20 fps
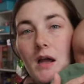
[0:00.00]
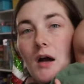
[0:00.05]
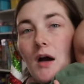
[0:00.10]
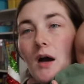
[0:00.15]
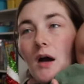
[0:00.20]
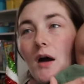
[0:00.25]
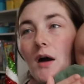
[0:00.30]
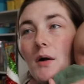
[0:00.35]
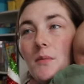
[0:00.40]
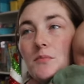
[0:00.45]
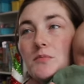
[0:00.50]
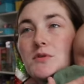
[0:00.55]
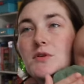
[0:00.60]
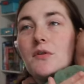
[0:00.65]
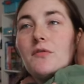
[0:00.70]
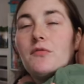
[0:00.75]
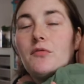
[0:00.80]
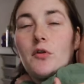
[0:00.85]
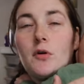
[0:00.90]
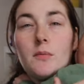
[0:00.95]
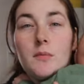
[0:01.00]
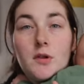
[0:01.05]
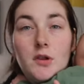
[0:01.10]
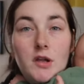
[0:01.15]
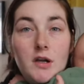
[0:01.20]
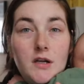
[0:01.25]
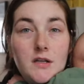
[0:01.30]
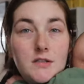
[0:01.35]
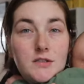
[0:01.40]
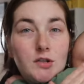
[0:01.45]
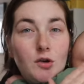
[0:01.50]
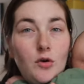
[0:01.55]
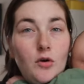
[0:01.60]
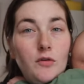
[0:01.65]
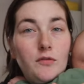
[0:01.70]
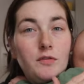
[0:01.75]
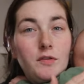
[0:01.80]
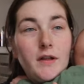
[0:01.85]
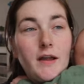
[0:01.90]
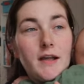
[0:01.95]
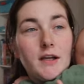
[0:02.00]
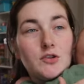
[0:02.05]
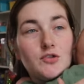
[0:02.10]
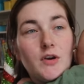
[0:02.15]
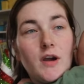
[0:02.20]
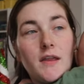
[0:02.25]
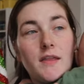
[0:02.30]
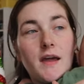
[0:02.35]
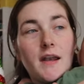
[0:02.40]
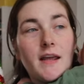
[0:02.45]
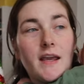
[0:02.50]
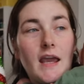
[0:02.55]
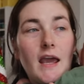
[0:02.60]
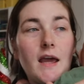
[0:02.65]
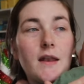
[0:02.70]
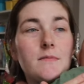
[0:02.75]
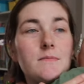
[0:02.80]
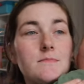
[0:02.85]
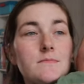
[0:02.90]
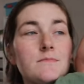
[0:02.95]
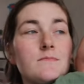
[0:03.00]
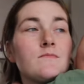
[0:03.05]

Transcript: um, some formula, so hopefully I could try that again.